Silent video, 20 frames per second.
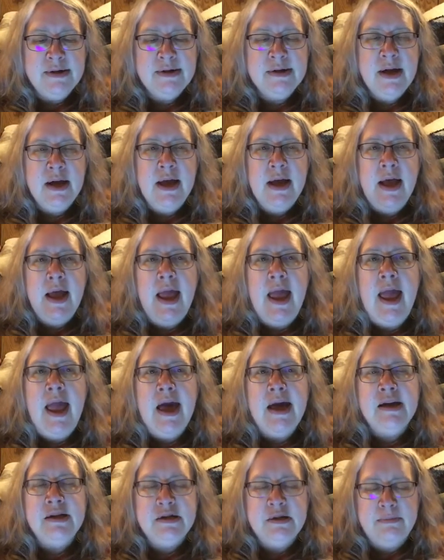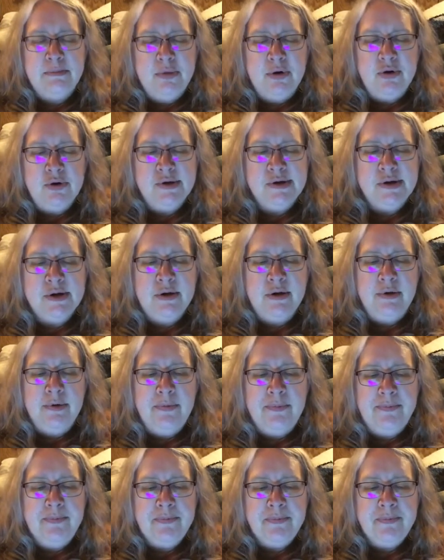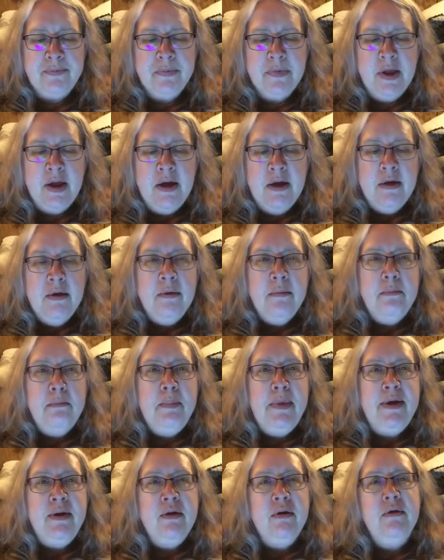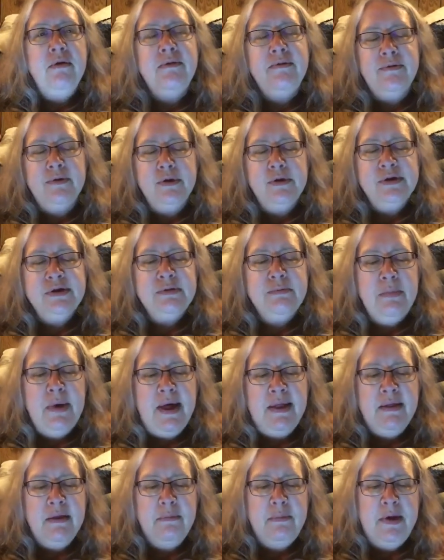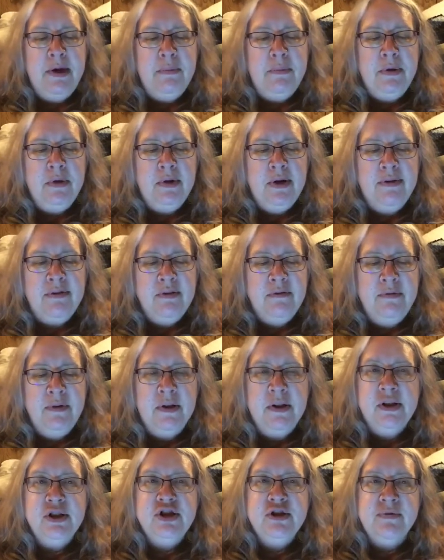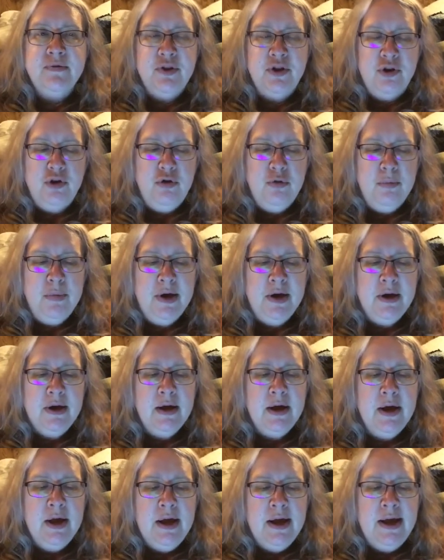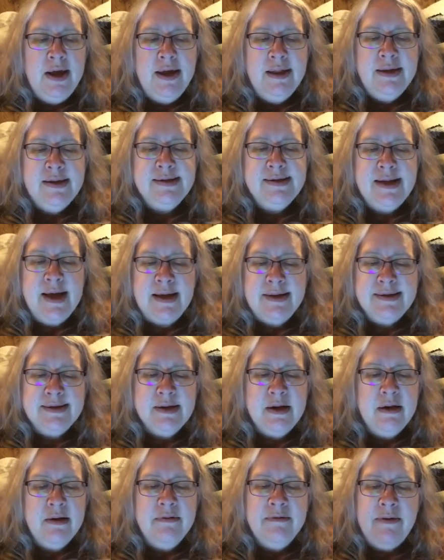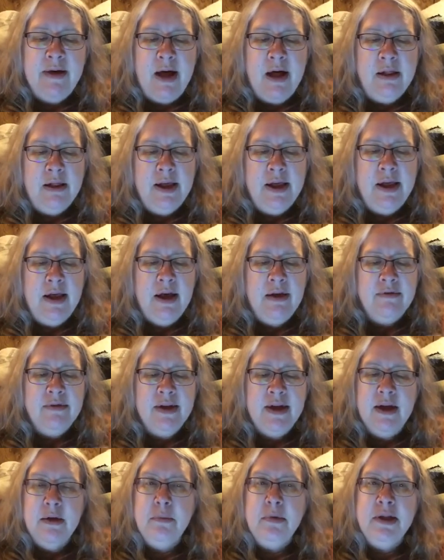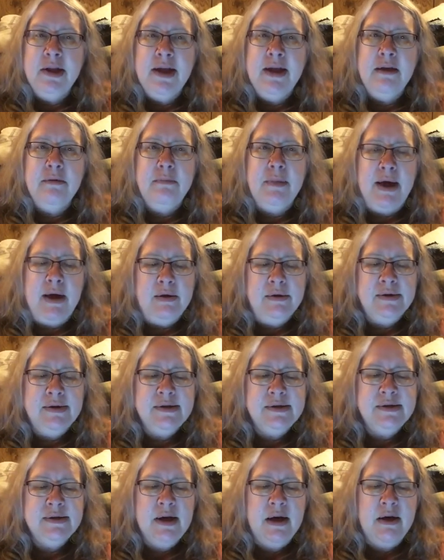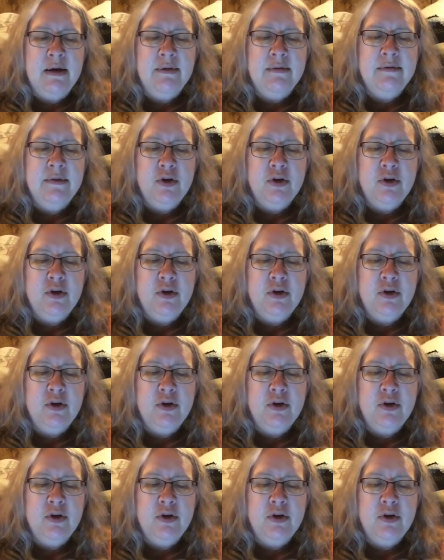Mingle first met the people of the village of Kumik in the Zanskar Valley of the Himalayan mountains of northwest India back in 2012